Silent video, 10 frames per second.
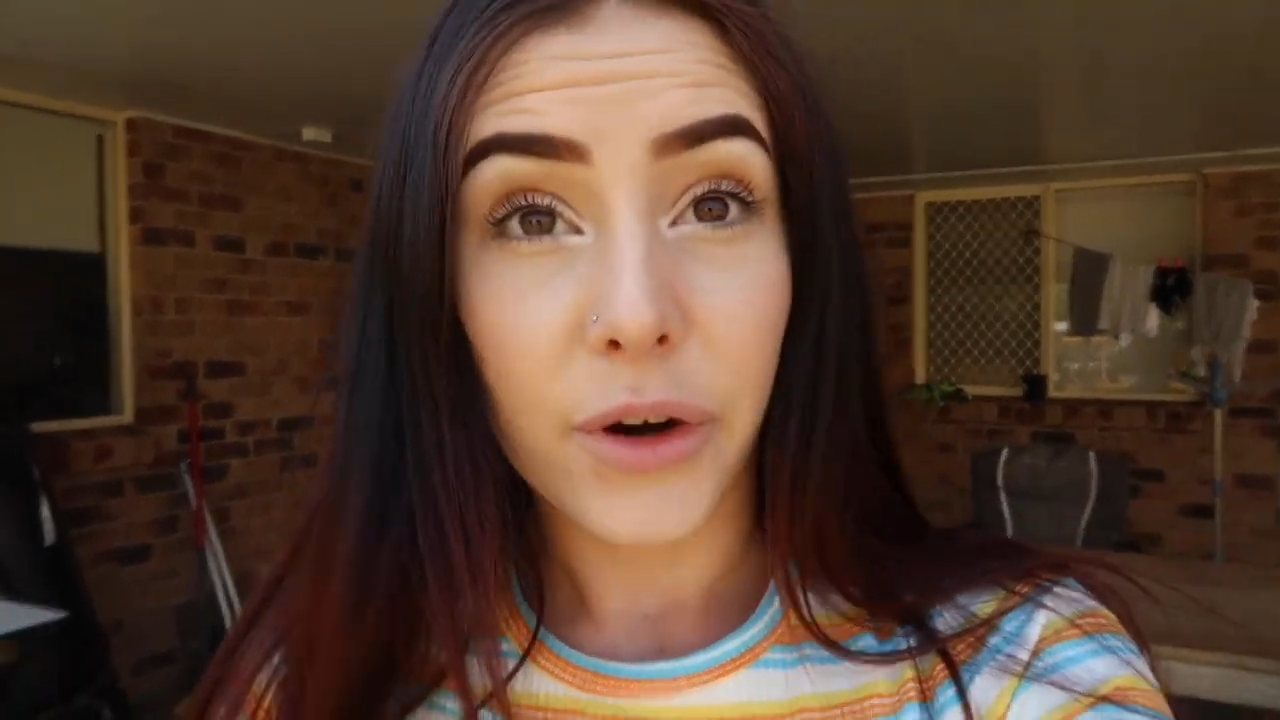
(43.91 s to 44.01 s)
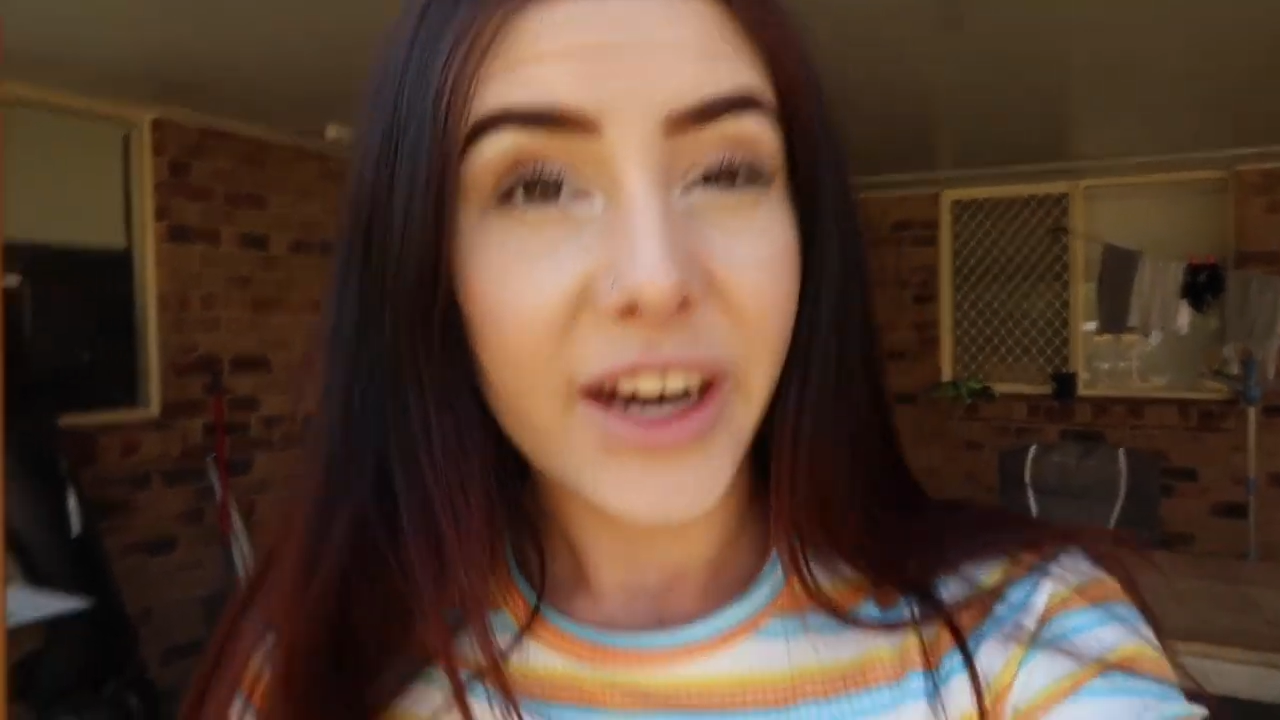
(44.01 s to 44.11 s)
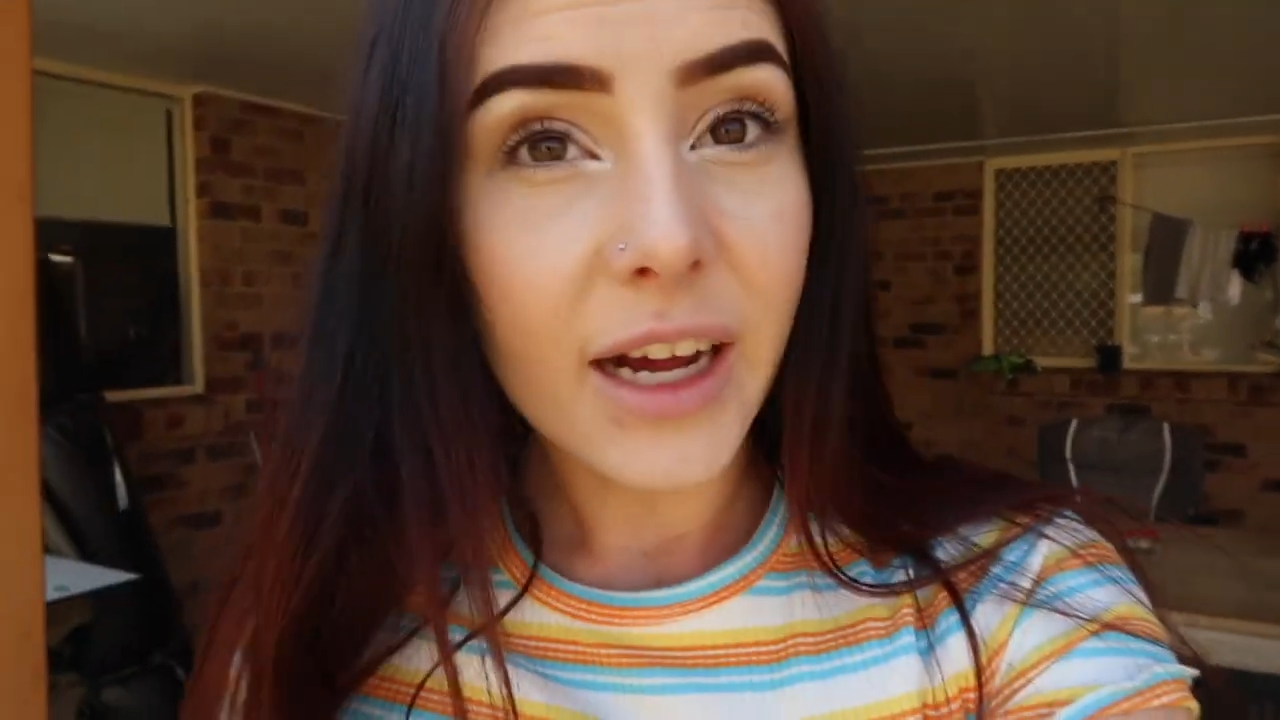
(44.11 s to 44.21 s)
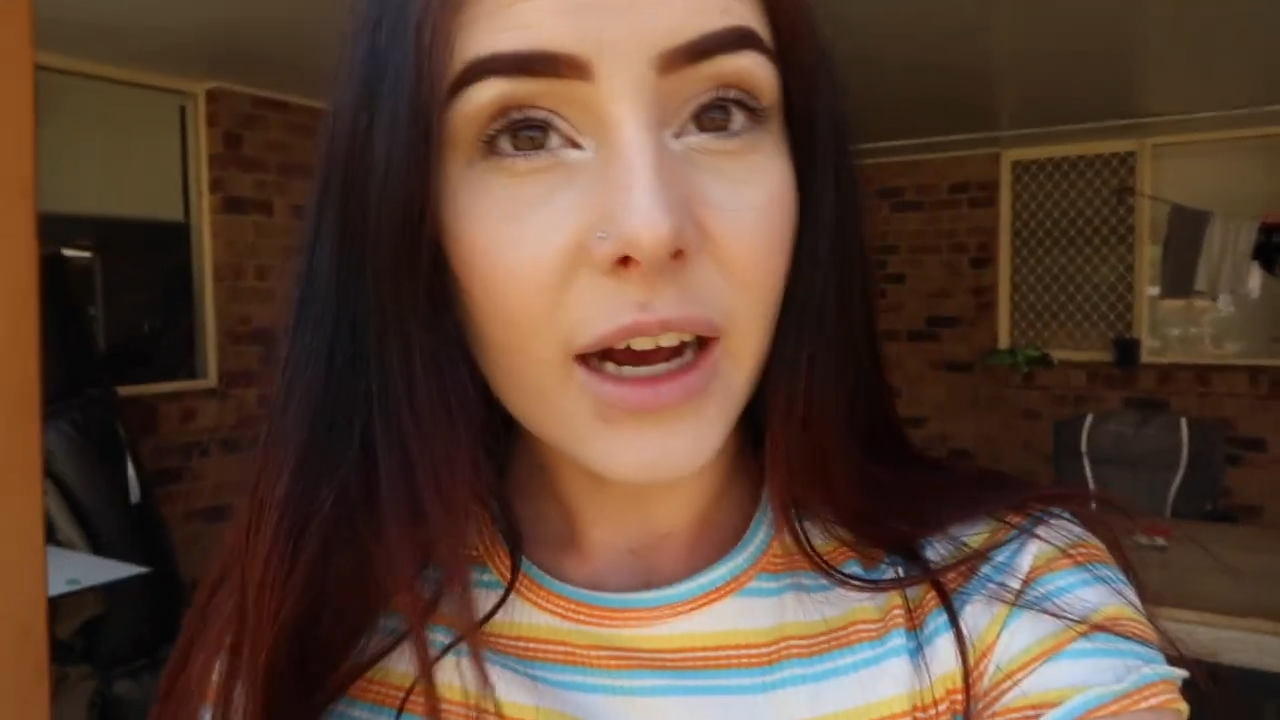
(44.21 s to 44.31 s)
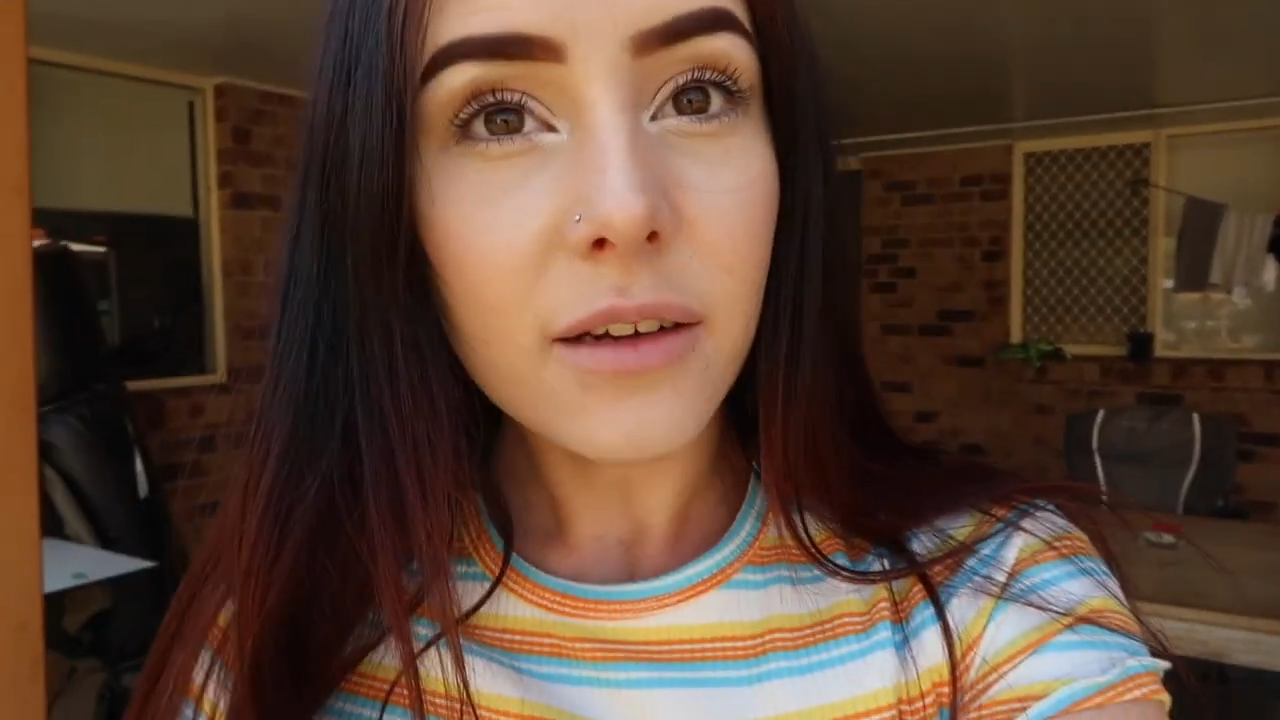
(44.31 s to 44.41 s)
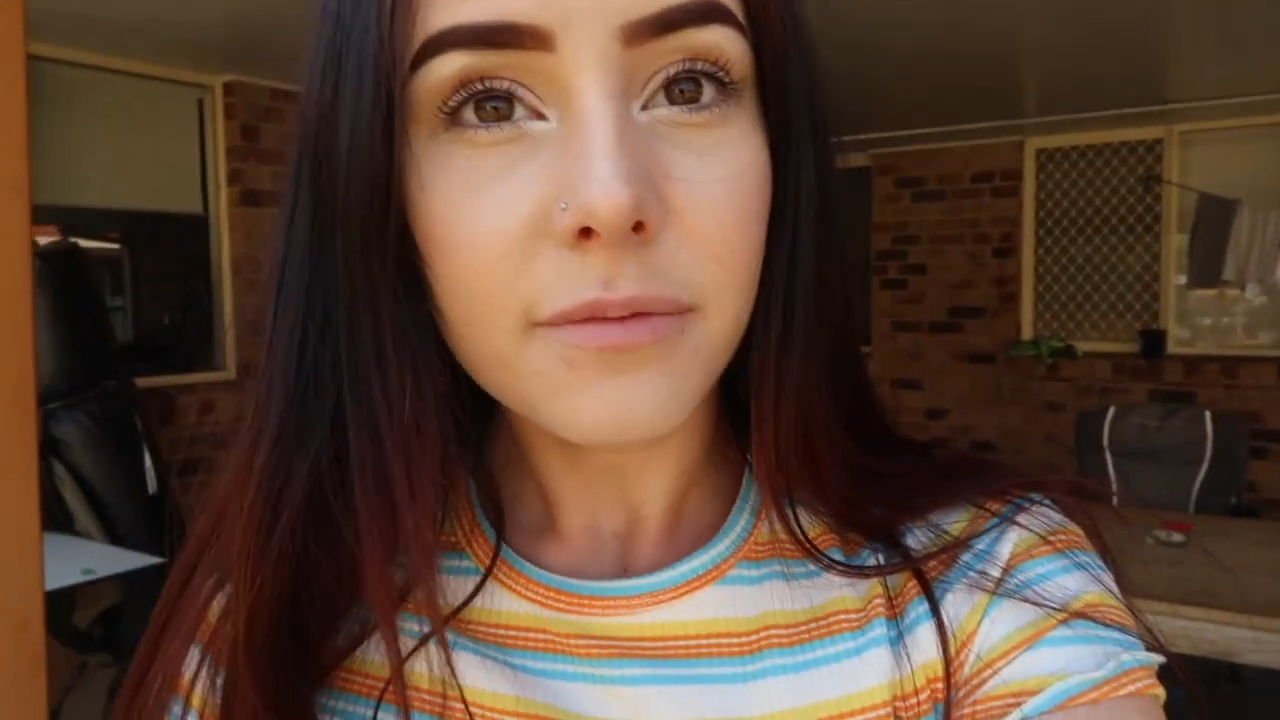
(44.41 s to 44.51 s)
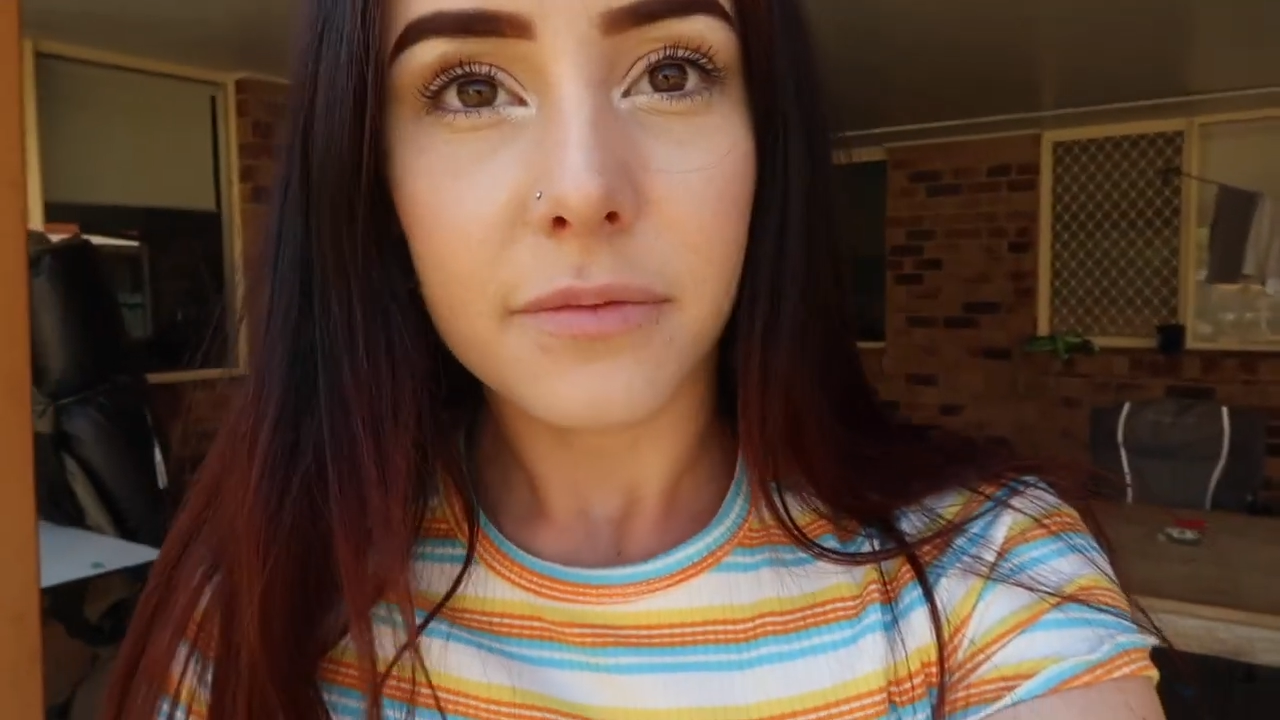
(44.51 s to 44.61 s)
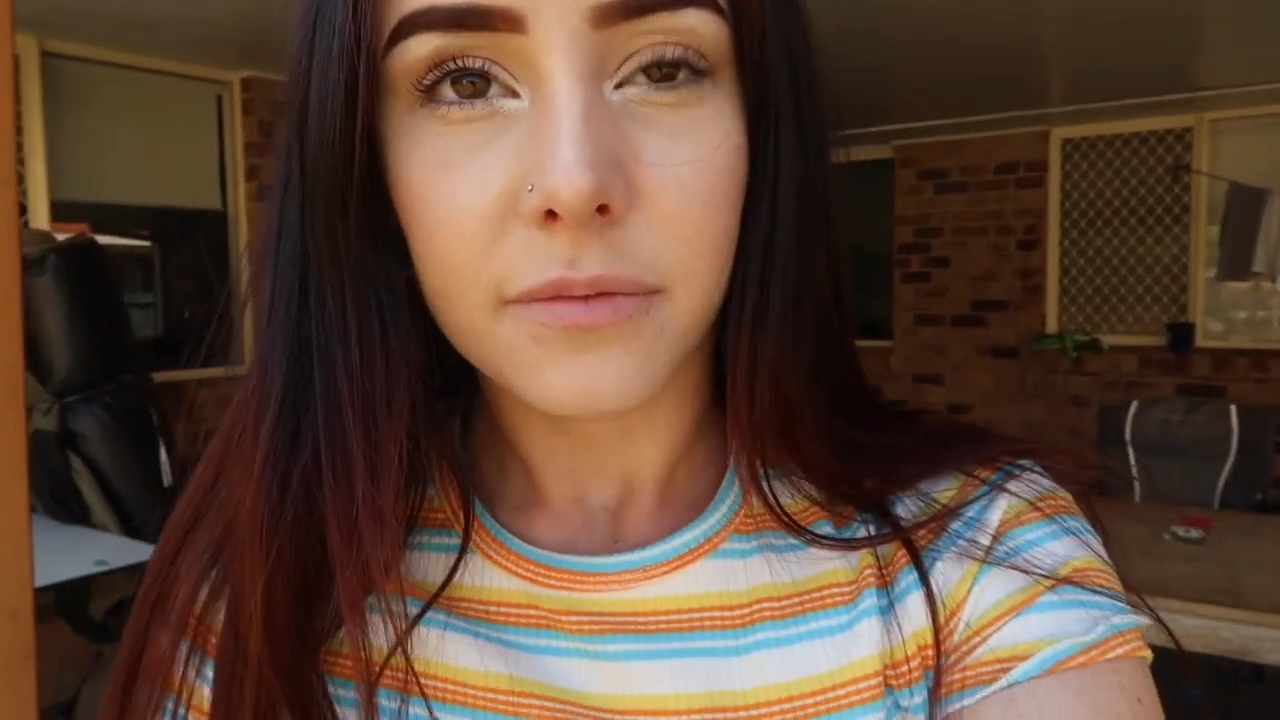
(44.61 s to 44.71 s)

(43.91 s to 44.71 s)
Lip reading: breeder